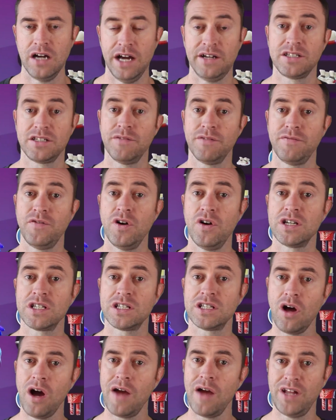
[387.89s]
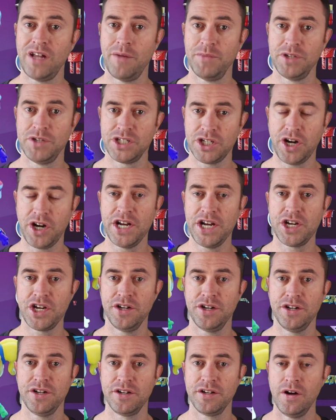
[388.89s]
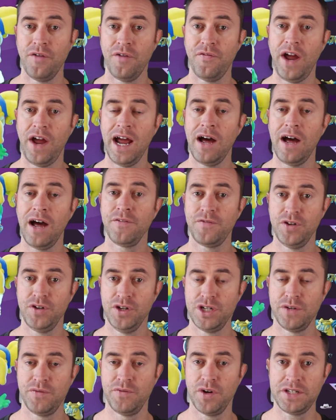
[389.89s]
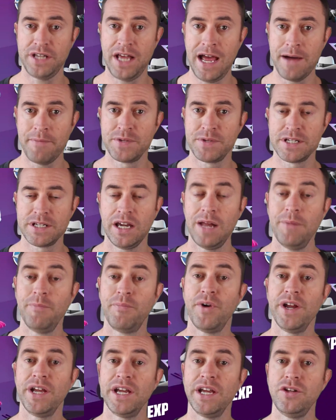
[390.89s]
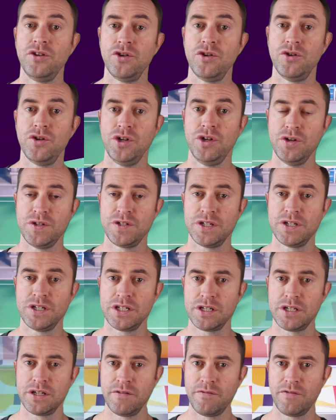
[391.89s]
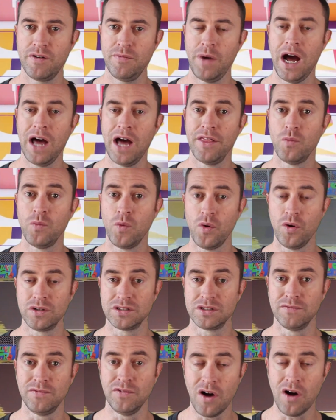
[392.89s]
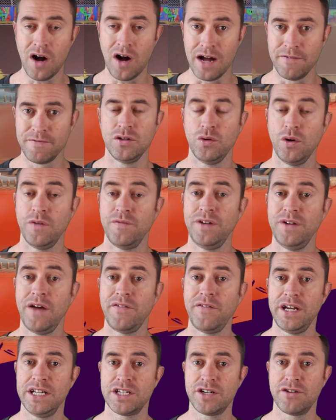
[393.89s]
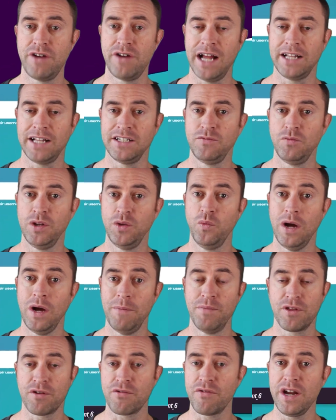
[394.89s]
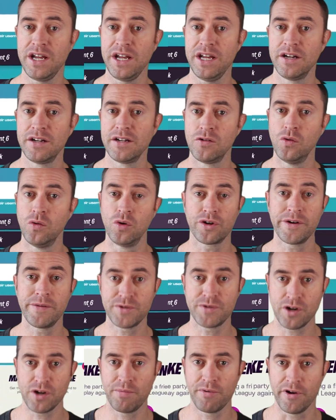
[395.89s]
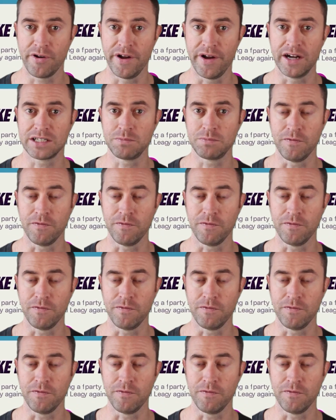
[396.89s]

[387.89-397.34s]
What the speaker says: And it's the first live demonstration of how the Futureverse apps can bring in new users from other walks of life who have never interacted with Web3 or crypto products